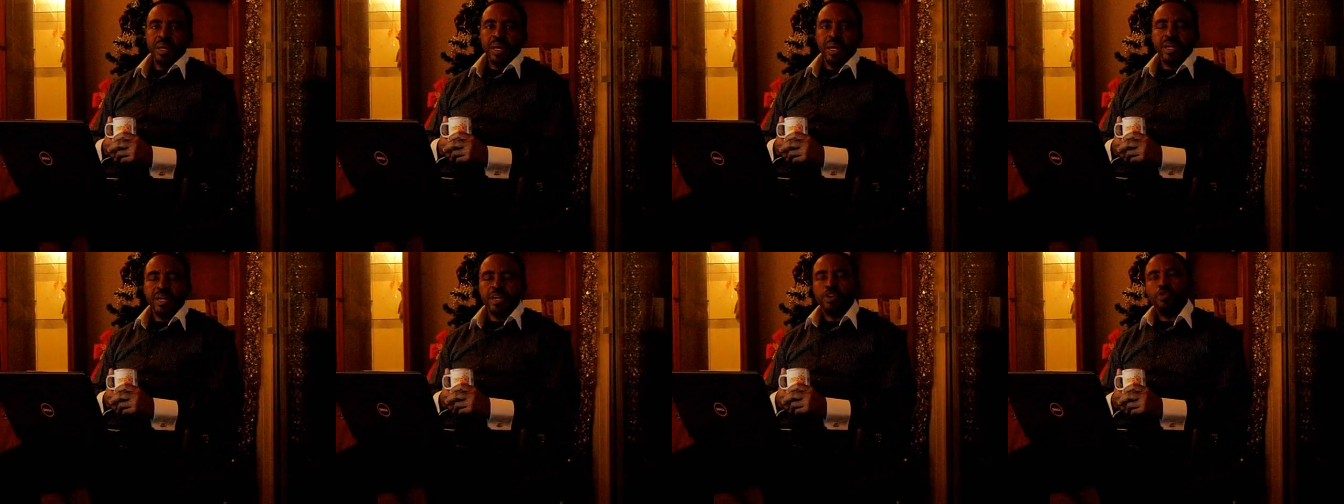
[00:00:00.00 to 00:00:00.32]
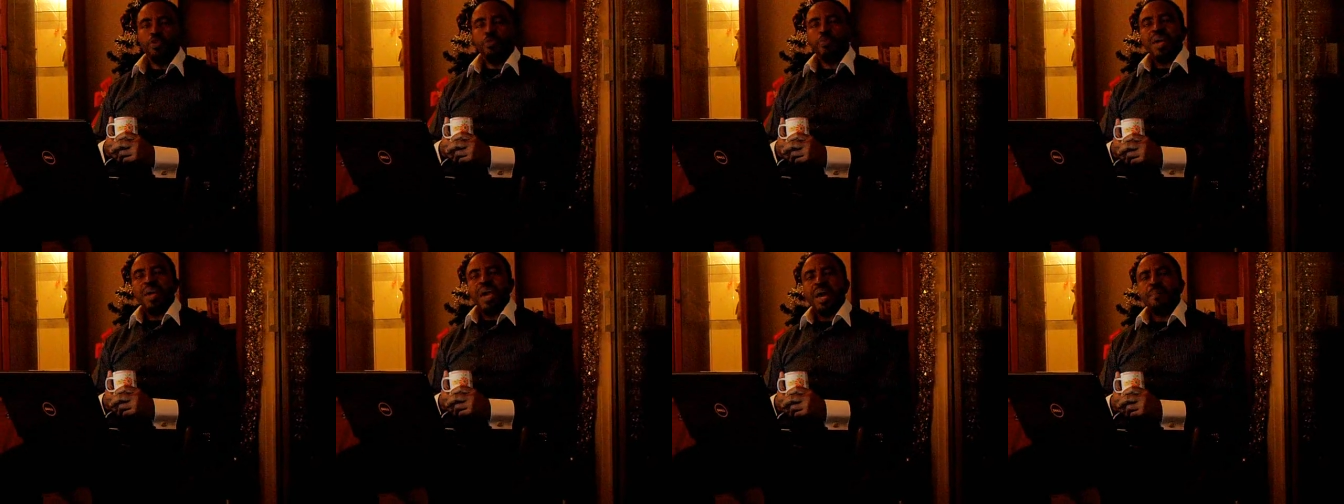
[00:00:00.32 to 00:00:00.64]
and
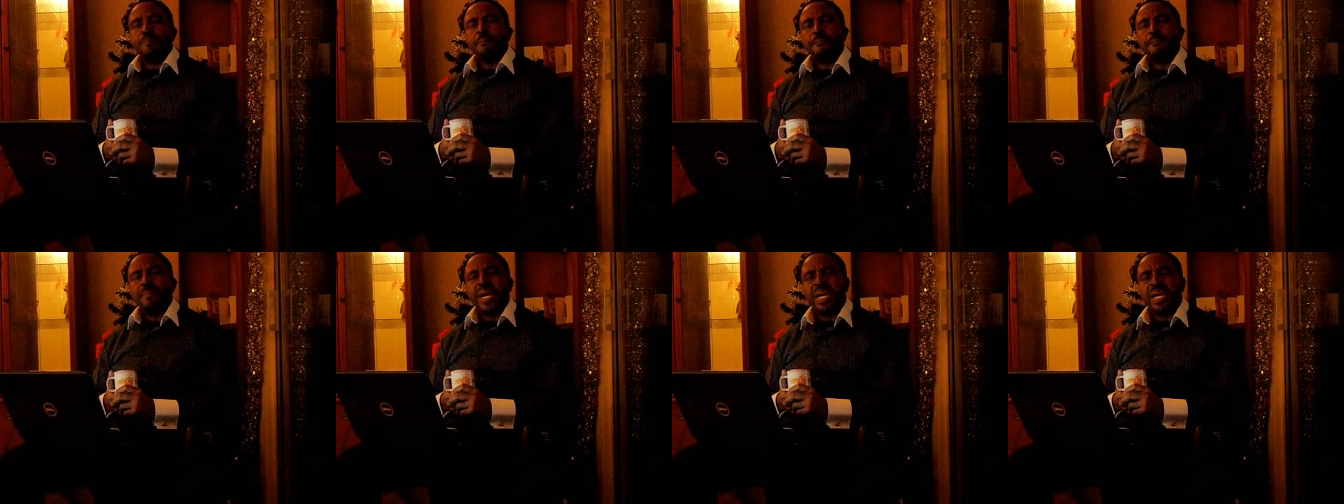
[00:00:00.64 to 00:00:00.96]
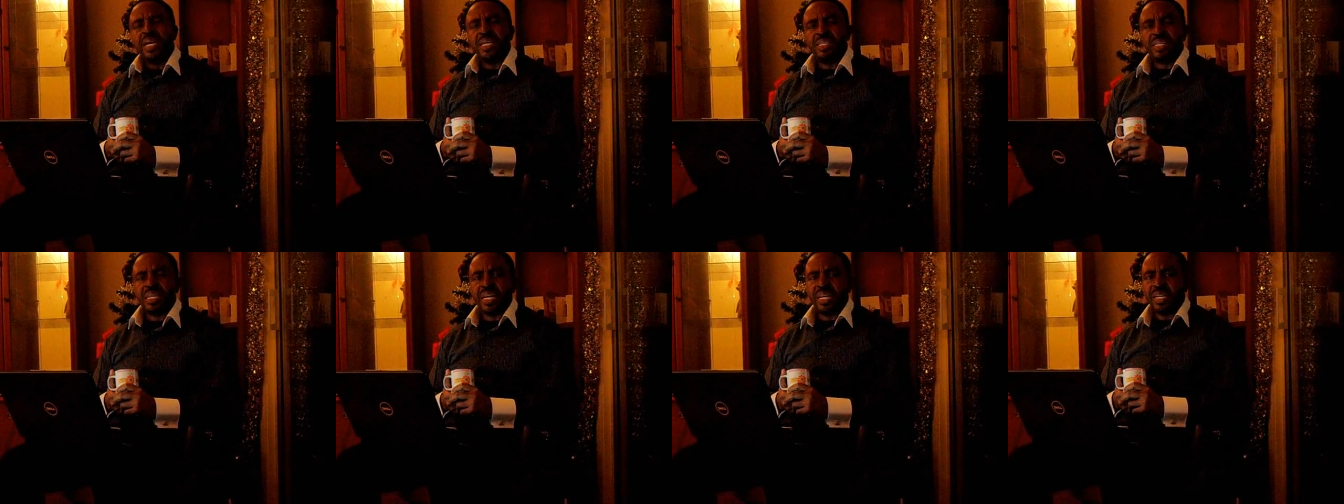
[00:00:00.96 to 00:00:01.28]
you'll be
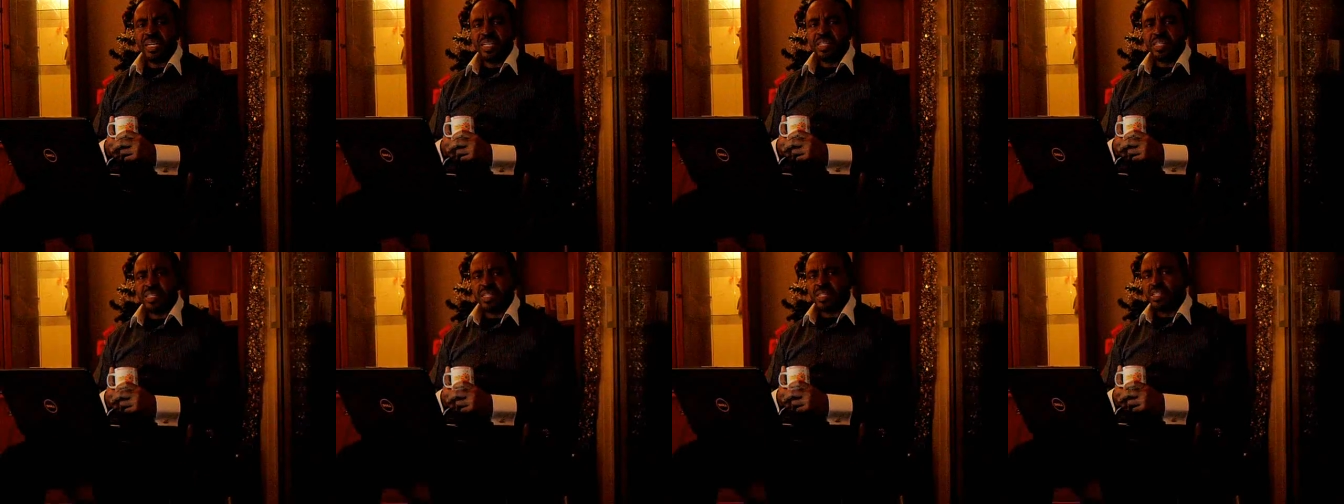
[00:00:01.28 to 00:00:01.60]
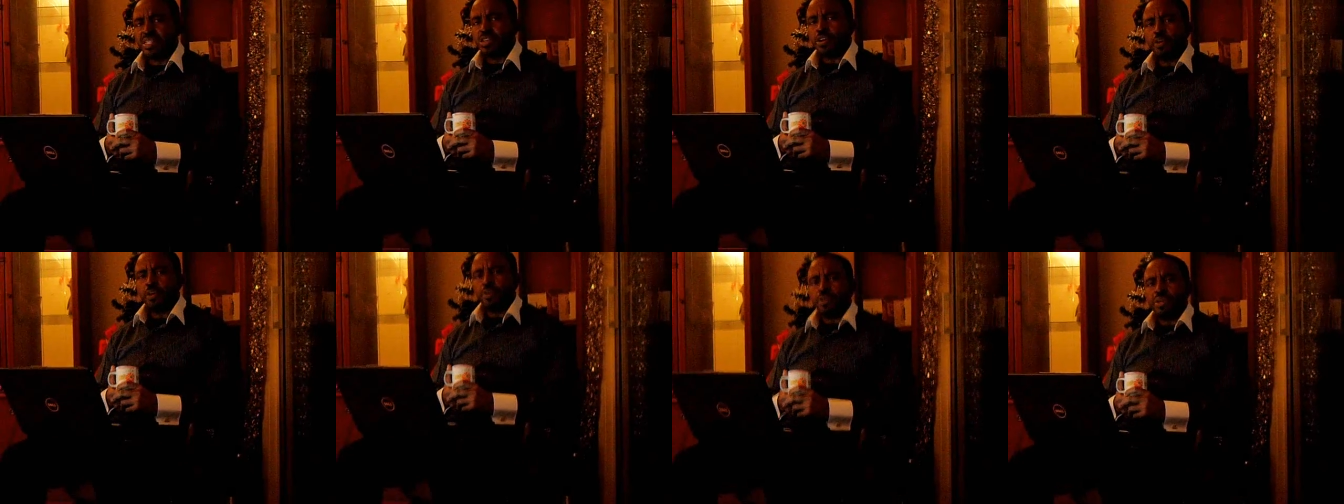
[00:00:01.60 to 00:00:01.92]
amazed at the
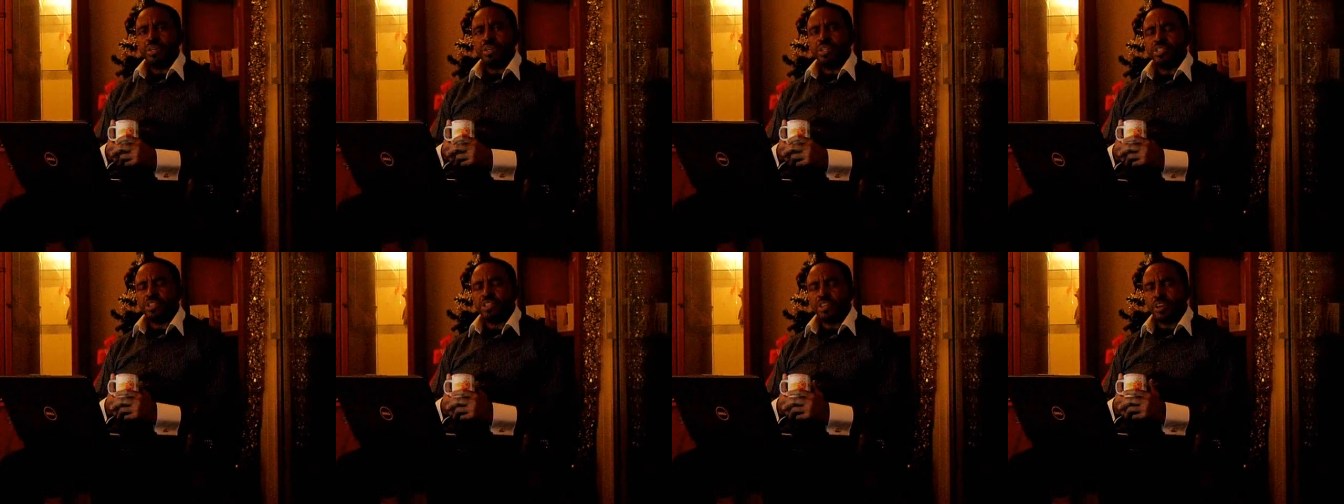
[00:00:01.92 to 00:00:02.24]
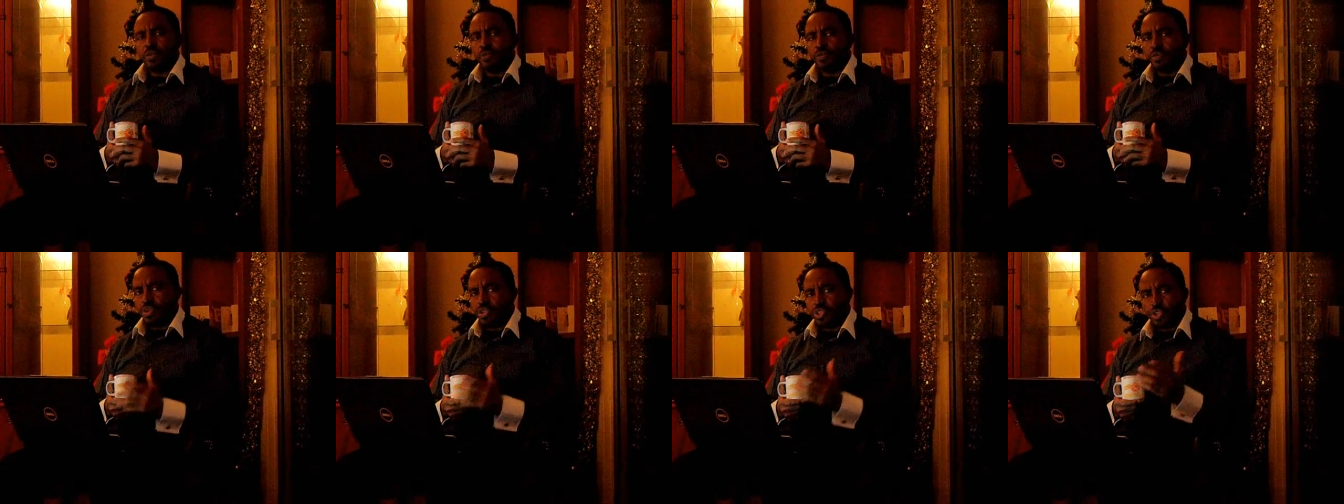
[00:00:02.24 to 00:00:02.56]

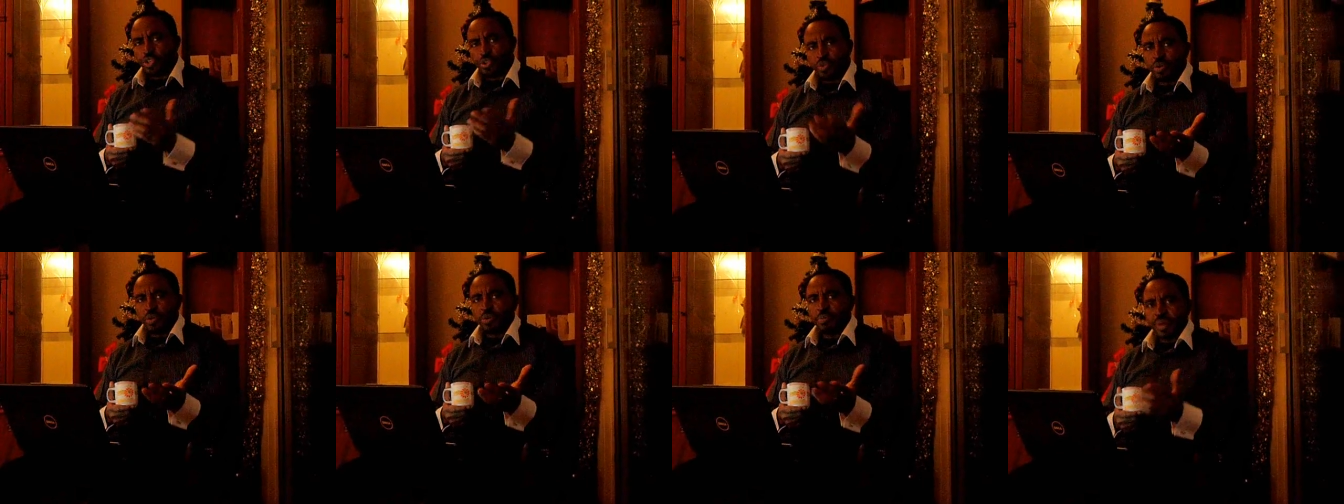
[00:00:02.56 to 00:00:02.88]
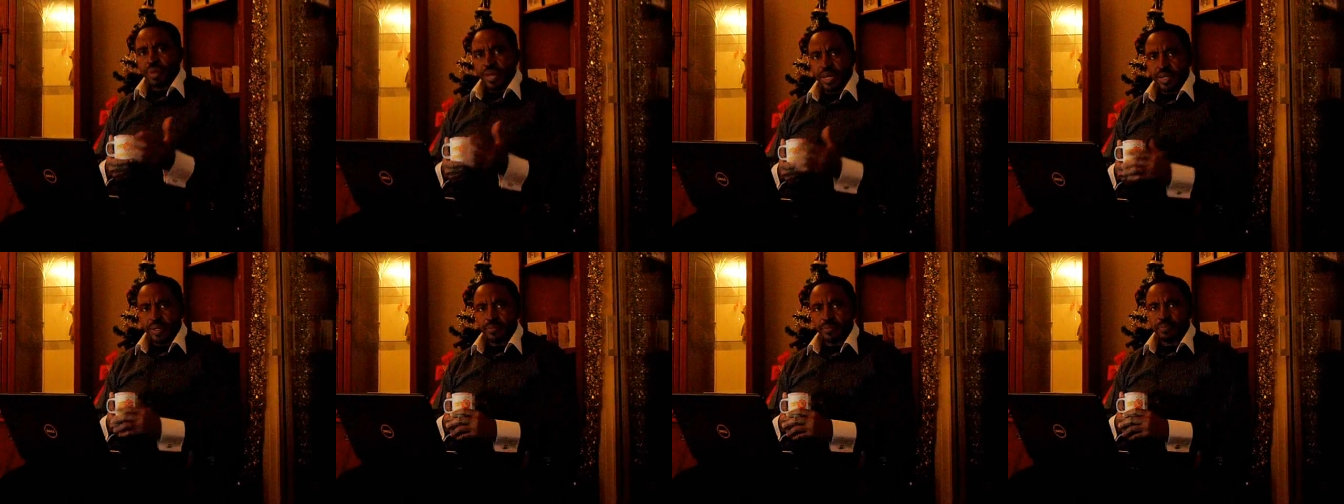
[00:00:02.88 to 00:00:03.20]
discoveries you
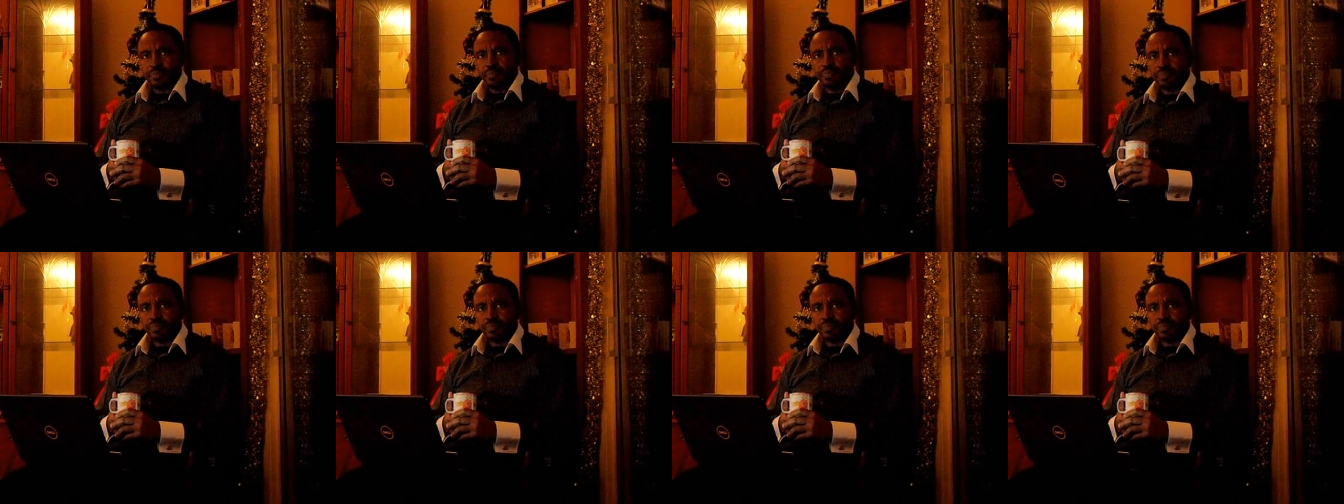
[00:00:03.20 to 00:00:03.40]
will make.